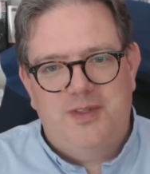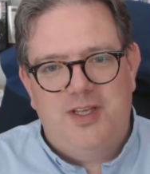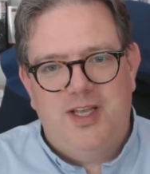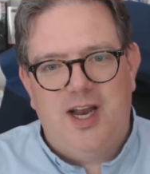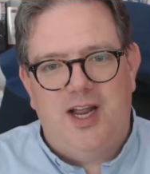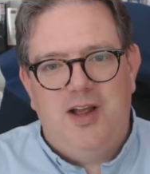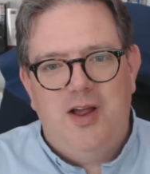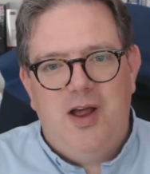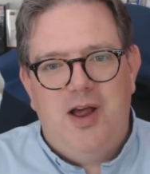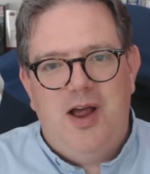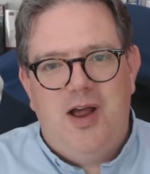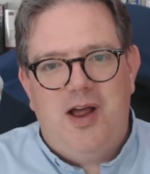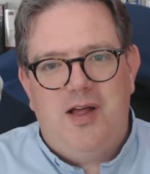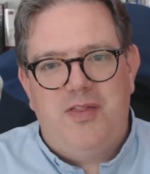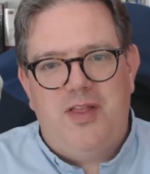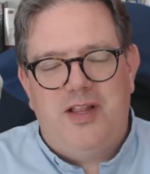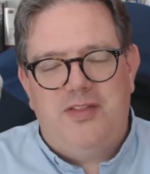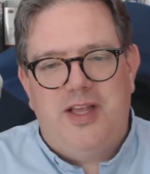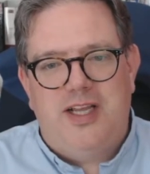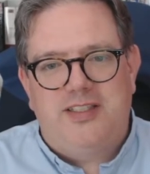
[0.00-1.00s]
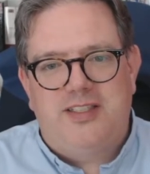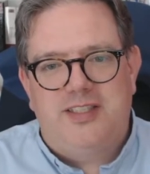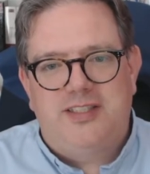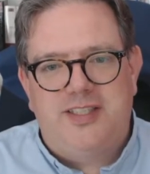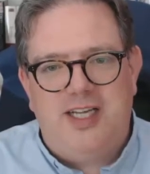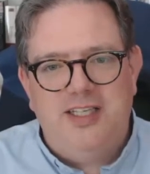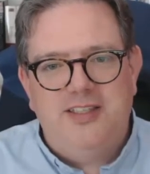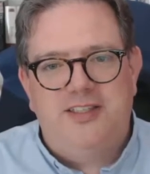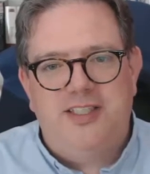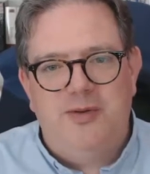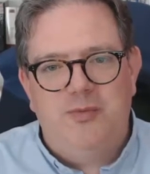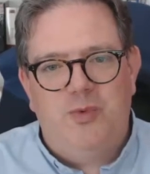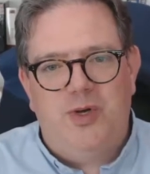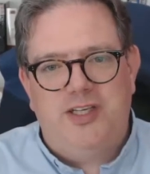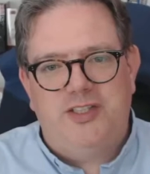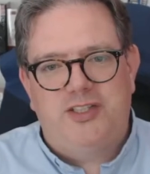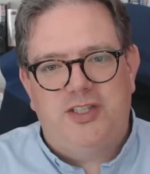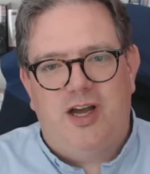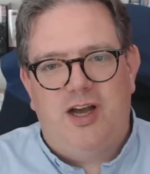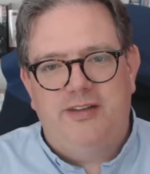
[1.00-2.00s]
You know, there's a sense in
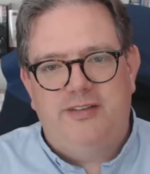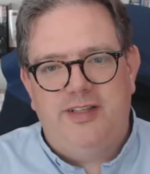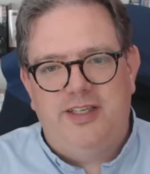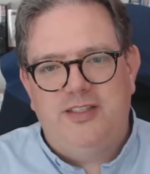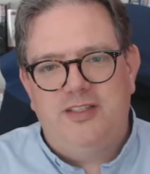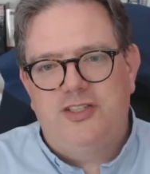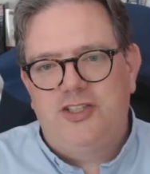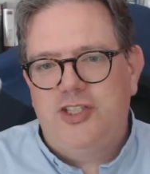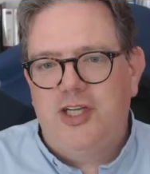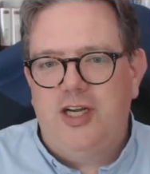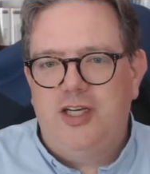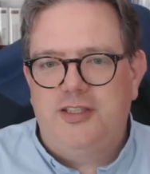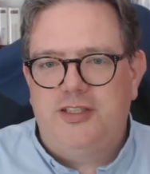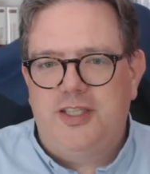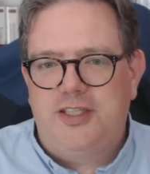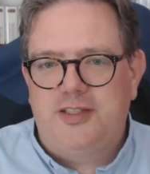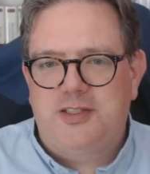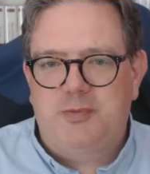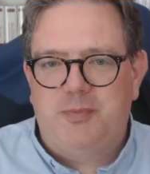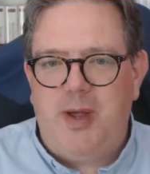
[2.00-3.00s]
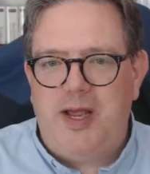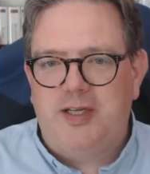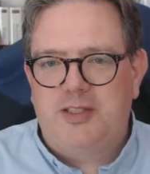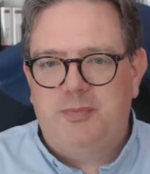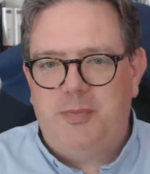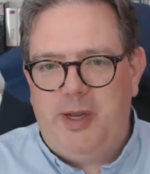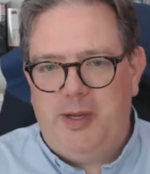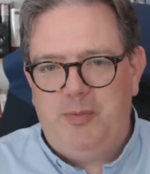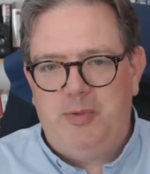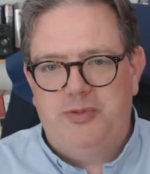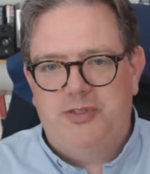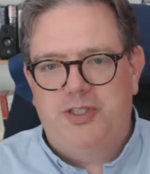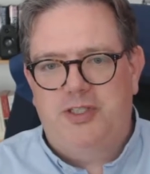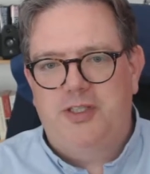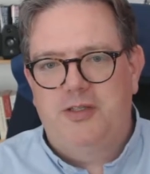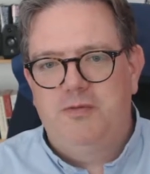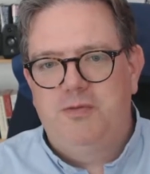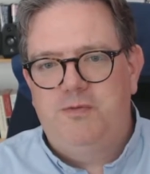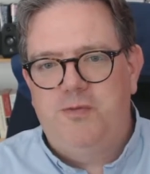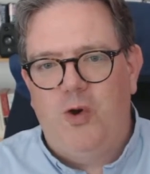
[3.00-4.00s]
which I think the church expects people to
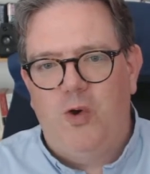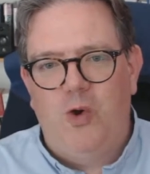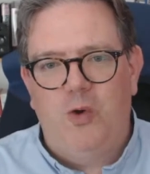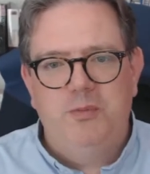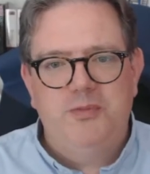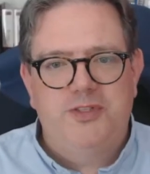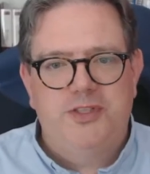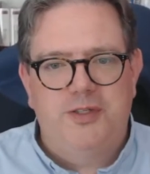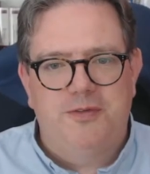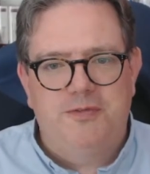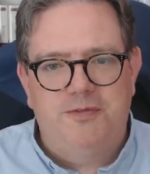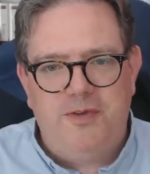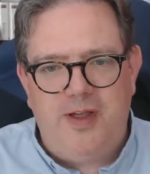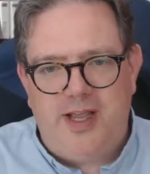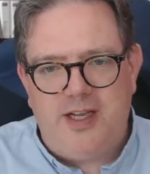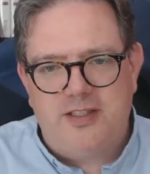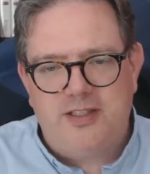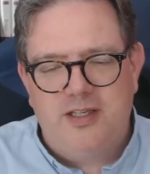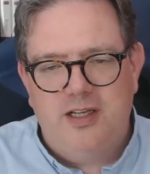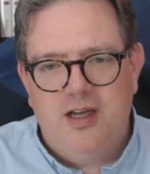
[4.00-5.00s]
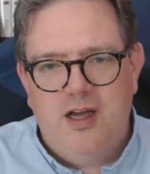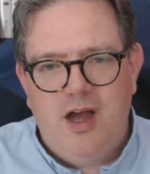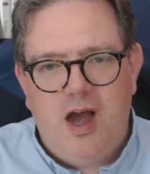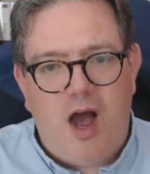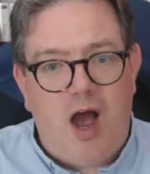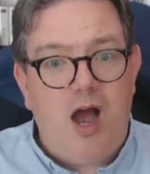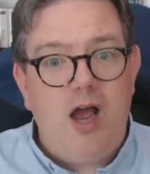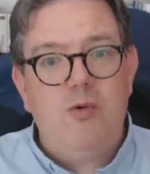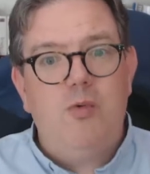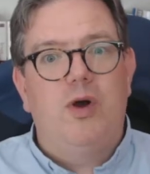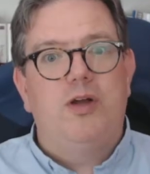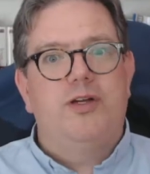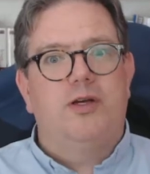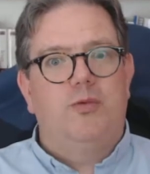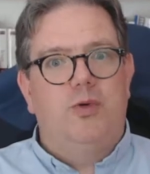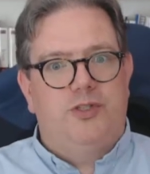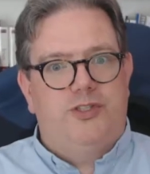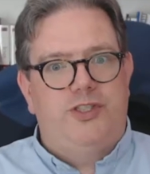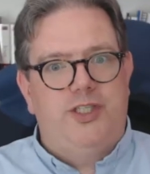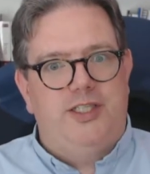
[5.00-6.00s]
conform, to fit. I wonder
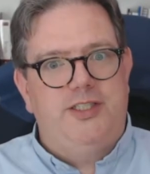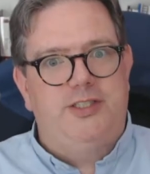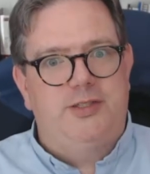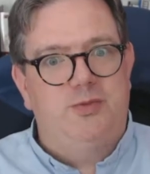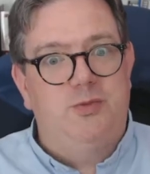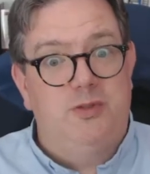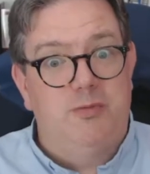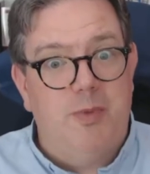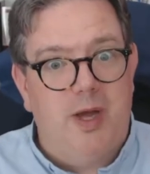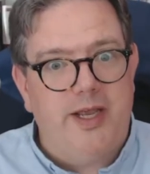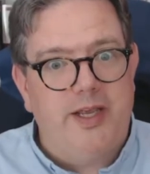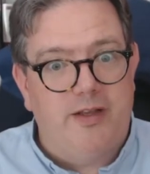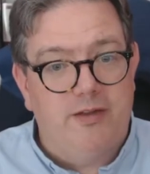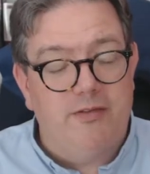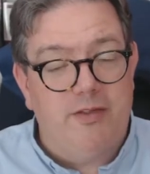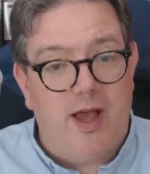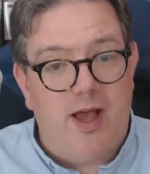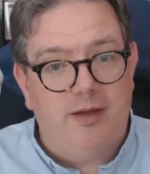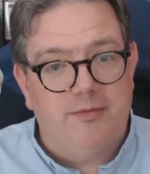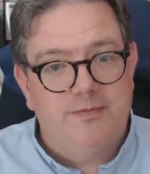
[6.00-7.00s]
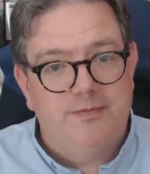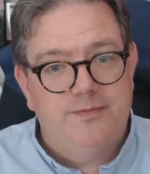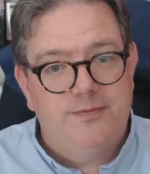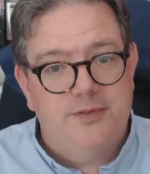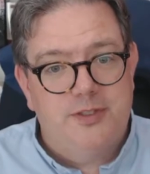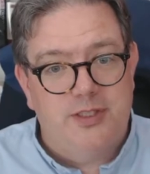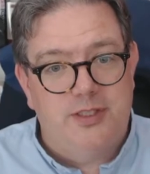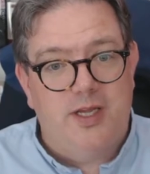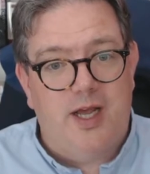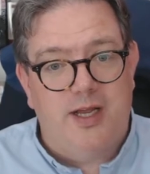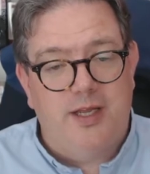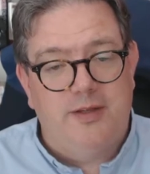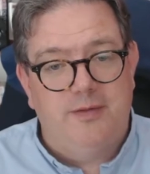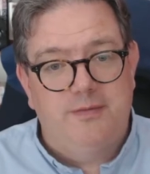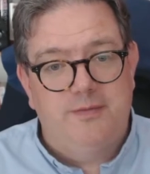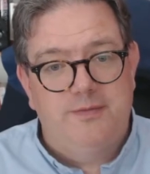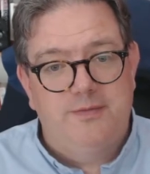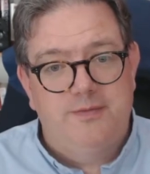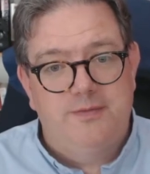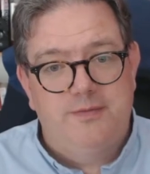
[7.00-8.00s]
what Jesus would make of that today.
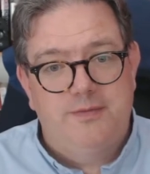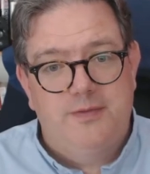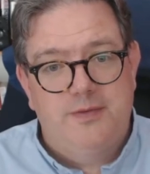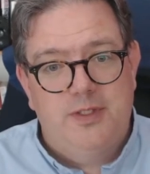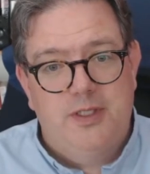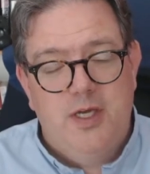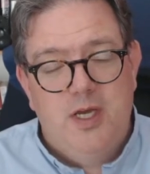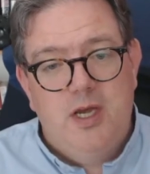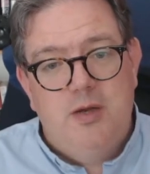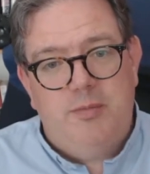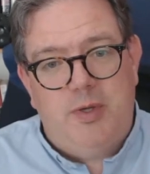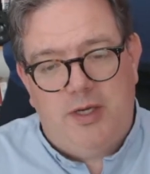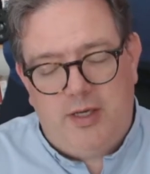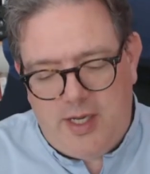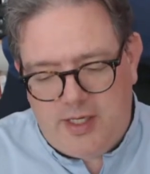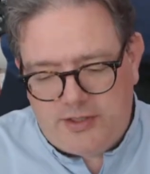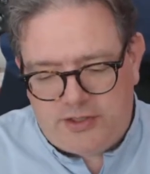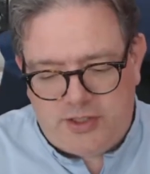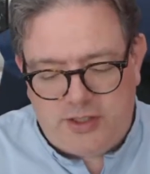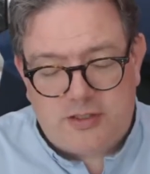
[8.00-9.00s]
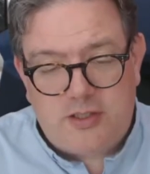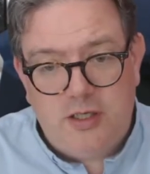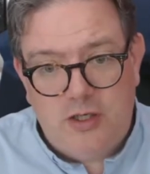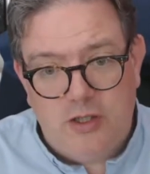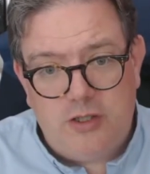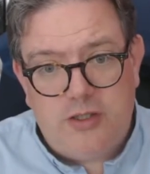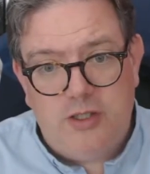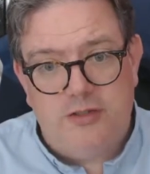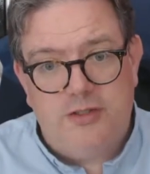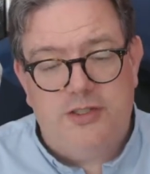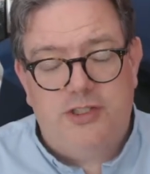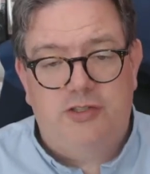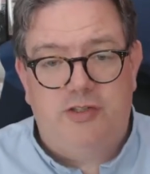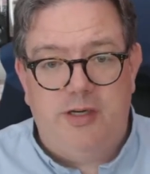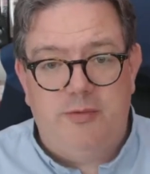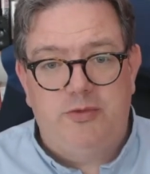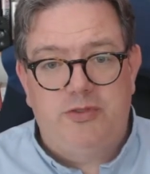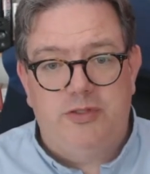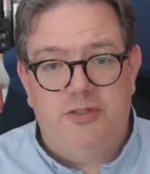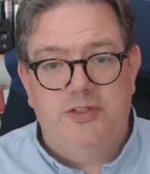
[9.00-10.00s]
But let's just look at the
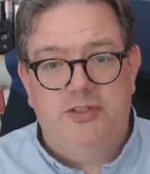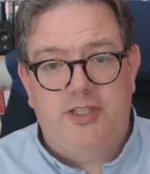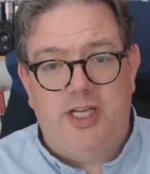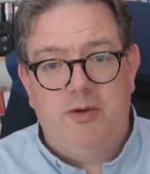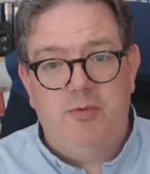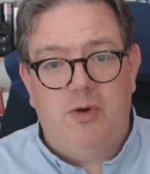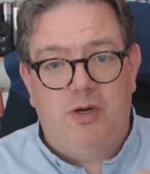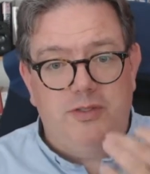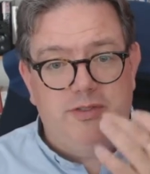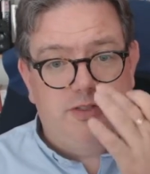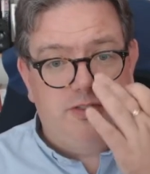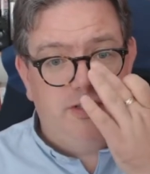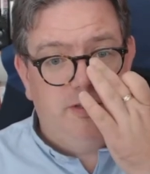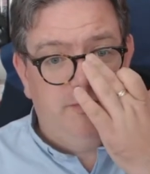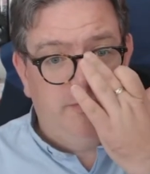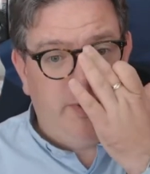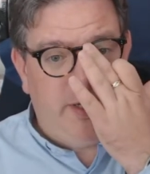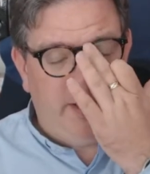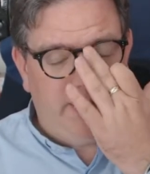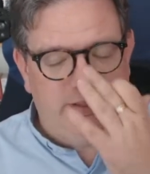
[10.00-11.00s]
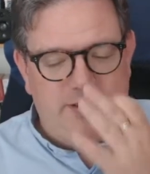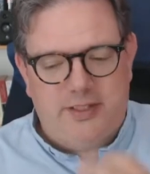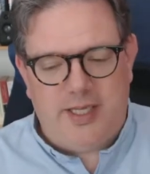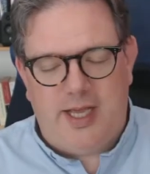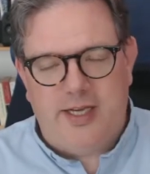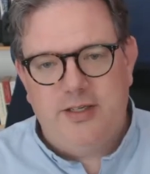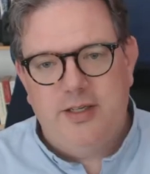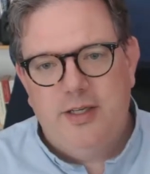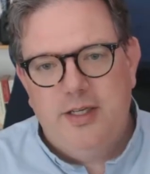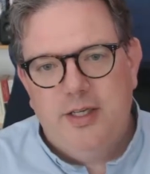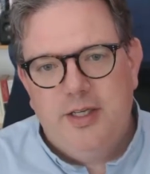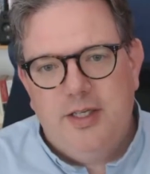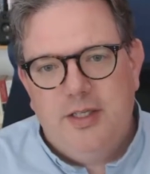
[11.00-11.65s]
scripture and see what's being said.